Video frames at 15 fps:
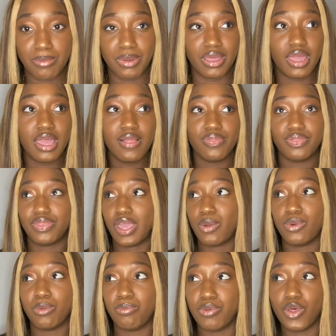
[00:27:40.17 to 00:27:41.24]
but they
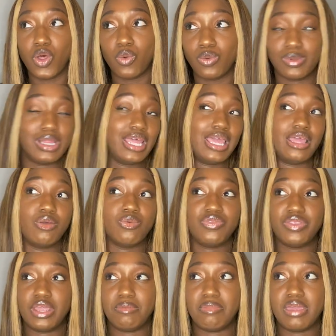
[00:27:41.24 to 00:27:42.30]
were built like
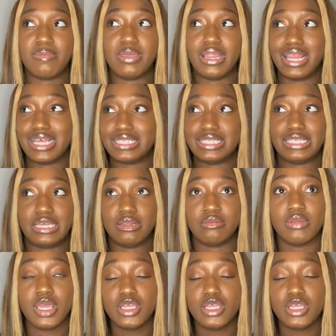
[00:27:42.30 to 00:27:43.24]
within maybe less than